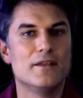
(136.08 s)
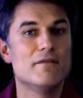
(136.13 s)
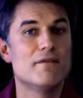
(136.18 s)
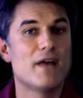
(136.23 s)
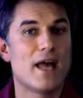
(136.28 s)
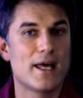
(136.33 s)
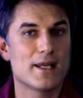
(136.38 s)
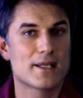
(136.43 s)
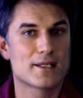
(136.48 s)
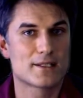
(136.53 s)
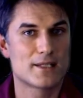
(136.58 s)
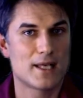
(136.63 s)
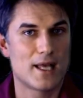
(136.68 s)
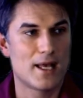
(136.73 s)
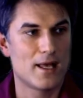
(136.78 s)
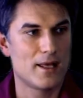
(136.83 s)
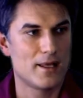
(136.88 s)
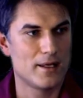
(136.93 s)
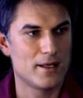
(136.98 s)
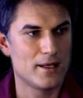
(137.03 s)
The lack
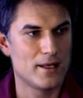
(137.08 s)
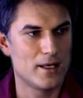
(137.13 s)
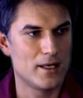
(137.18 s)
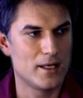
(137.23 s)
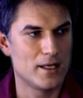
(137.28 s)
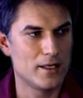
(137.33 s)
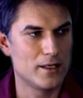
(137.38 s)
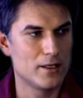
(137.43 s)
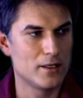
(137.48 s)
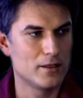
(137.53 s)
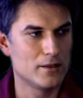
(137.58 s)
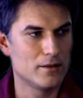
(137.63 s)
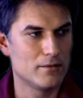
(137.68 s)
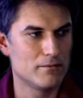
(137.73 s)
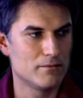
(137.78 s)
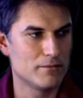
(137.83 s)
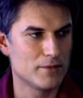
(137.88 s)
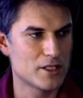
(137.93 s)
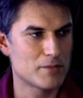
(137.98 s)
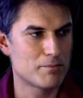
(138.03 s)
of a global vision
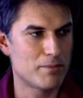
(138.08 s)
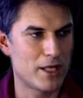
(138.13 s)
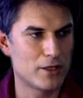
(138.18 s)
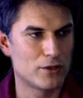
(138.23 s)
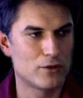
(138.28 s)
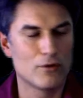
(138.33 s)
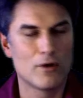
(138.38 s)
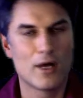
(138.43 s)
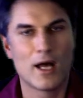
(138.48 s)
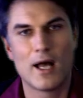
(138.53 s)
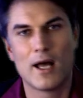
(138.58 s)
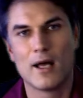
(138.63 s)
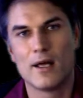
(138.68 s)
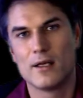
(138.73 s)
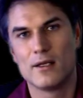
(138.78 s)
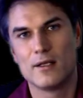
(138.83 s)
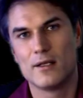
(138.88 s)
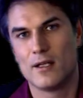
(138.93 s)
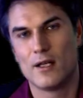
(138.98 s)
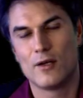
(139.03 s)
in which each of
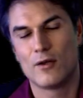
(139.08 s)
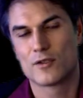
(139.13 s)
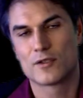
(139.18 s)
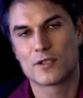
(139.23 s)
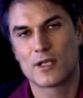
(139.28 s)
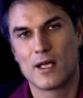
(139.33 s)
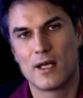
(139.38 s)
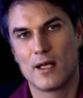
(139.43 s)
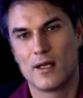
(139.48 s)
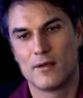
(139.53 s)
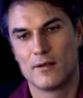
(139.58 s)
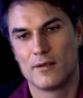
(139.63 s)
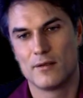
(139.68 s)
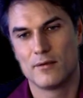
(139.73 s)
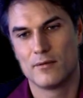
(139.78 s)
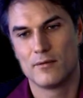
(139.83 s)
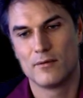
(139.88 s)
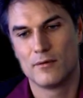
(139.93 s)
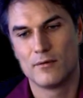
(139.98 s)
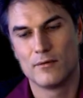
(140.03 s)
us is a
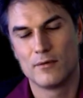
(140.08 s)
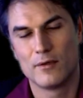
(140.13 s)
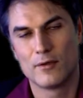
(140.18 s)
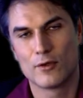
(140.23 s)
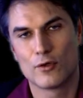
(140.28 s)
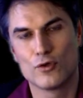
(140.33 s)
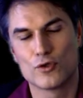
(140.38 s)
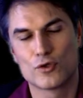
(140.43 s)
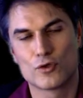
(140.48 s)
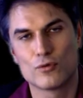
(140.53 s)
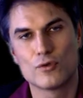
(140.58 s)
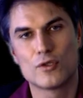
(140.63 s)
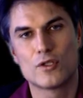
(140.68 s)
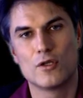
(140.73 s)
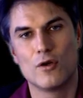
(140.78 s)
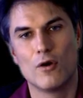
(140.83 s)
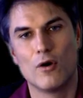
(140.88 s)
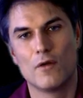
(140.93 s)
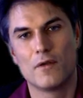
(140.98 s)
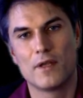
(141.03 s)
unity in direct
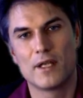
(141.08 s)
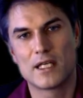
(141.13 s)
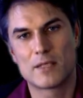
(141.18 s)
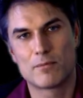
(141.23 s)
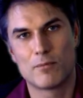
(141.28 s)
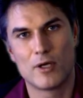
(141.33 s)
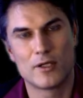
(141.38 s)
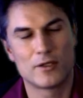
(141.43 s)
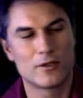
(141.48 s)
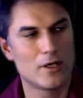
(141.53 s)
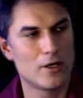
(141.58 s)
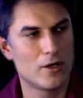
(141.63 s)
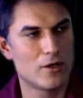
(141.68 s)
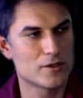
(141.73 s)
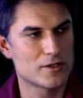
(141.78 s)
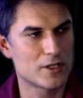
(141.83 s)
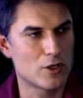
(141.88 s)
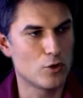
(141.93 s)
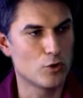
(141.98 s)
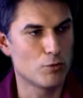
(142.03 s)
correlation with everything,
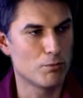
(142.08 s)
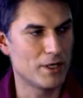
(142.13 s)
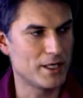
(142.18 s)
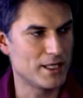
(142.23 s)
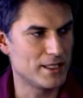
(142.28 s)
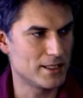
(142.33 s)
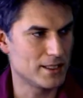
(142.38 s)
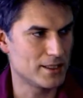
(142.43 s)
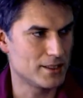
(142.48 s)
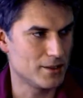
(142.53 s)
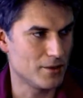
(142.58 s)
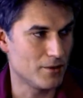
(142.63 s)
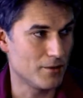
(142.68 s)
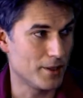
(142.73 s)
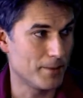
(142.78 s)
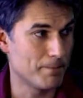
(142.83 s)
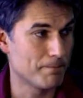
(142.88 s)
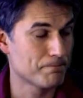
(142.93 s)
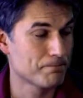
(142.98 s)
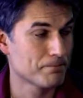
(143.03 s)
and the
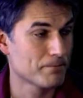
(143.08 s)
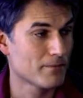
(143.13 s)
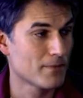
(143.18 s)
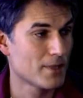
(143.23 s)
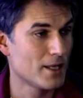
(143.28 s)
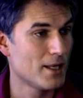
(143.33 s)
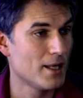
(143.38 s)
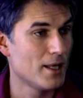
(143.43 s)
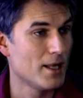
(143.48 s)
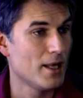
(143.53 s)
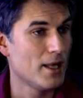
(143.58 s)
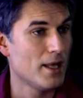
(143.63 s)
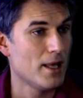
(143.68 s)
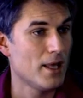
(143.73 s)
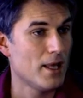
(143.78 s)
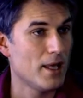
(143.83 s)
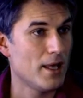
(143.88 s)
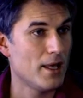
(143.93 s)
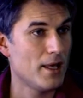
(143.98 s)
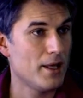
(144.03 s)
idea that there is
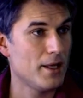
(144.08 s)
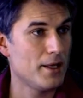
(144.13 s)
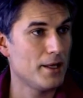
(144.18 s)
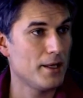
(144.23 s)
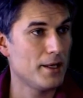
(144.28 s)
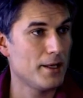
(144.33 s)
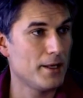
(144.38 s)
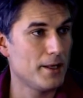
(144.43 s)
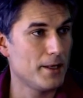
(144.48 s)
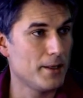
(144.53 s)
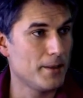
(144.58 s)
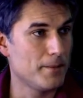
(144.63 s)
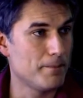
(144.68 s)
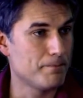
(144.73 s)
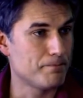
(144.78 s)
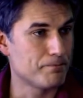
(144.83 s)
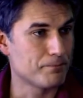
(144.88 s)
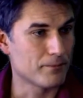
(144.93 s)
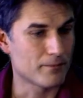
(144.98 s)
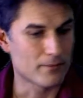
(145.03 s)
abundance
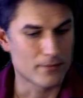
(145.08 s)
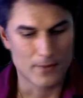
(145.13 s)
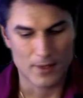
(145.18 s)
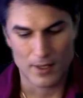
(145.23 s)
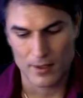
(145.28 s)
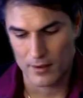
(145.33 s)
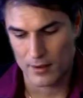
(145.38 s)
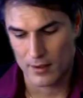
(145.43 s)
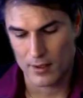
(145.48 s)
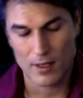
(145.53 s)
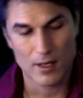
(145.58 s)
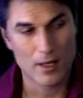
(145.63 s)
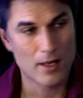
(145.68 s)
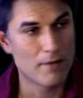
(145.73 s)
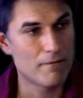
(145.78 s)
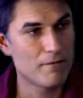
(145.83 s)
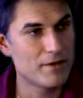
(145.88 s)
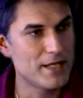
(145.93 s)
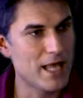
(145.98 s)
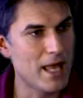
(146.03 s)
for everyone,
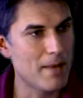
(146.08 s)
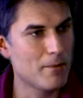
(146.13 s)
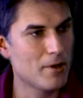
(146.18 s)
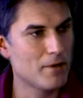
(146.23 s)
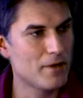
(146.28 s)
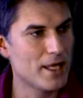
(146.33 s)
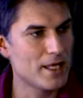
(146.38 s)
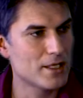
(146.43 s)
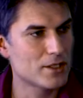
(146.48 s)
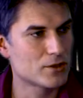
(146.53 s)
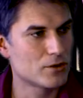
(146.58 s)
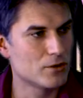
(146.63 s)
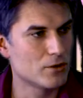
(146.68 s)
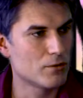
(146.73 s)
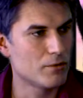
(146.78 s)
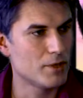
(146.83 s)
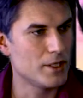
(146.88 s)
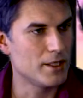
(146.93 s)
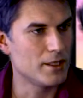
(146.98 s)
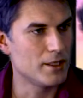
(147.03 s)
is the cause of
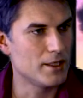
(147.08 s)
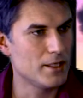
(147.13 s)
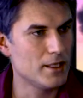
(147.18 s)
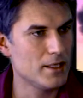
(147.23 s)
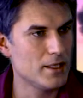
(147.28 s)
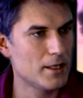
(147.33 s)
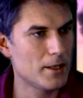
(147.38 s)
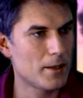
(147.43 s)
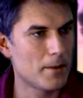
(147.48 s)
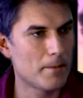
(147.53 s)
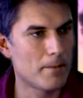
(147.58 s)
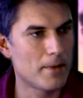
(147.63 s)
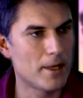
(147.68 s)
pollution.